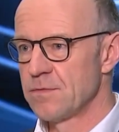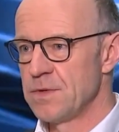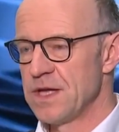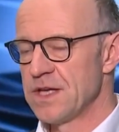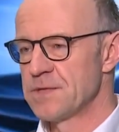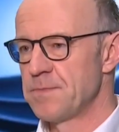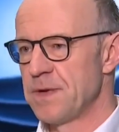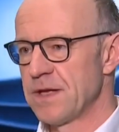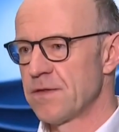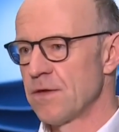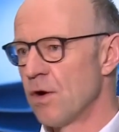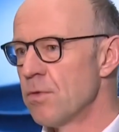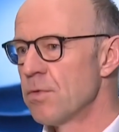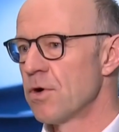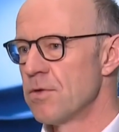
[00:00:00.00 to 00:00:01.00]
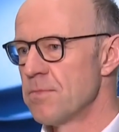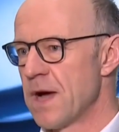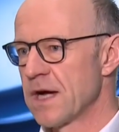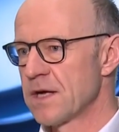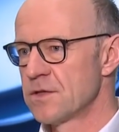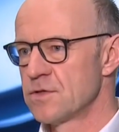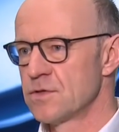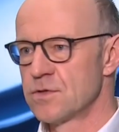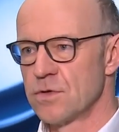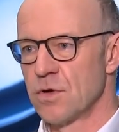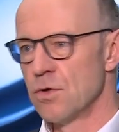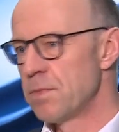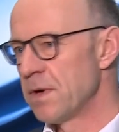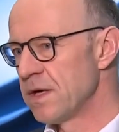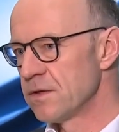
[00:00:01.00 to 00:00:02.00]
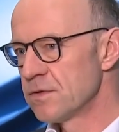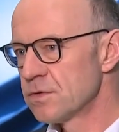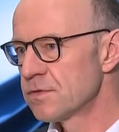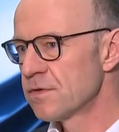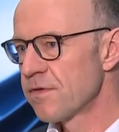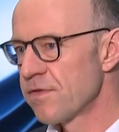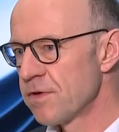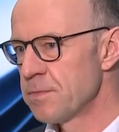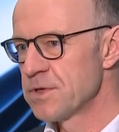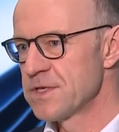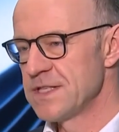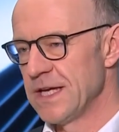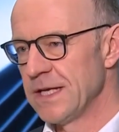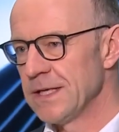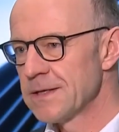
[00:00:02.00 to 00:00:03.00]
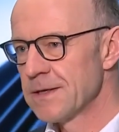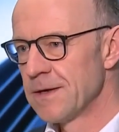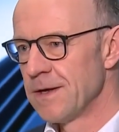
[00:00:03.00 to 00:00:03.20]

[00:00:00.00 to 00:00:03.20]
We expect the overall market to grow by 2%-3%.